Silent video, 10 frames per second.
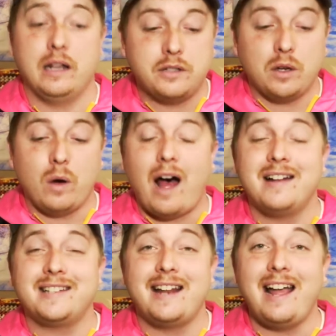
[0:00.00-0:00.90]
And so
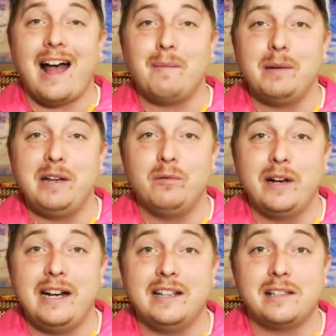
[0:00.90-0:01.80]
today I'm going to be
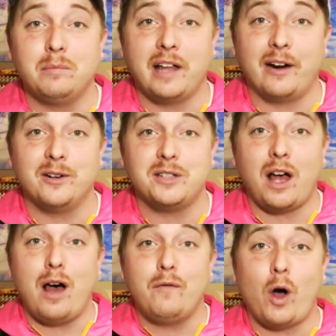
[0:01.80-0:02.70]
reading some letters
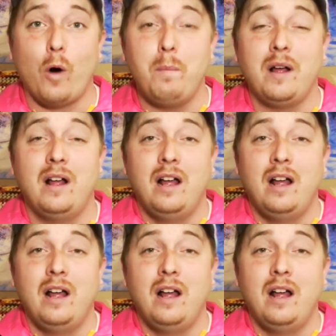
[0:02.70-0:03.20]
of hope,